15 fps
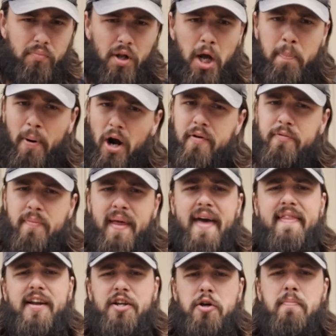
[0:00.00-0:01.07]
Apart from that,
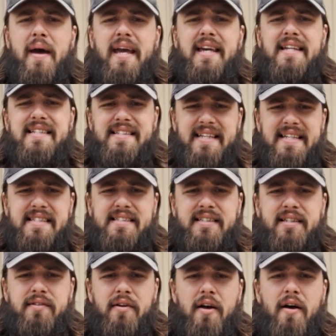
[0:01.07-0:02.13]
they do make a
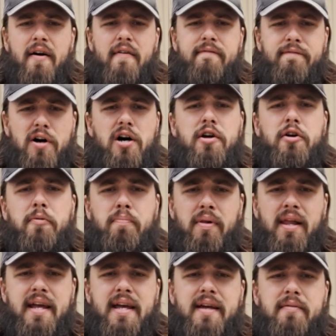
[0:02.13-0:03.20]
decent fodder
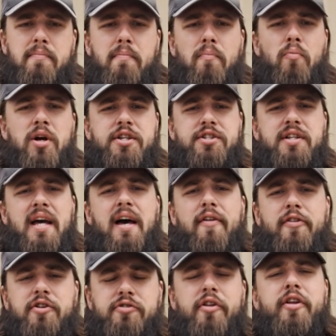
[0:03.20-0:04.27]
plant, which now
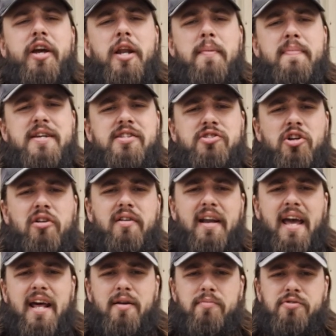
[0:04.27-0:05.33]
there's only going to be certain
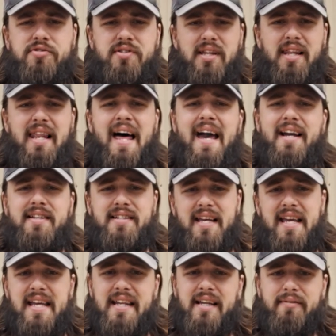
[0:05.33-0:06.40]
animals that like to
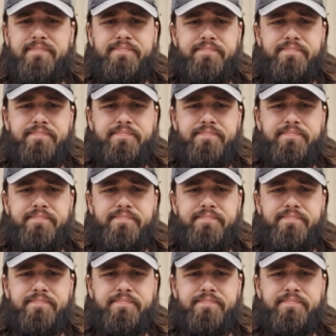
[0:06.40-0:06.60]
eat it.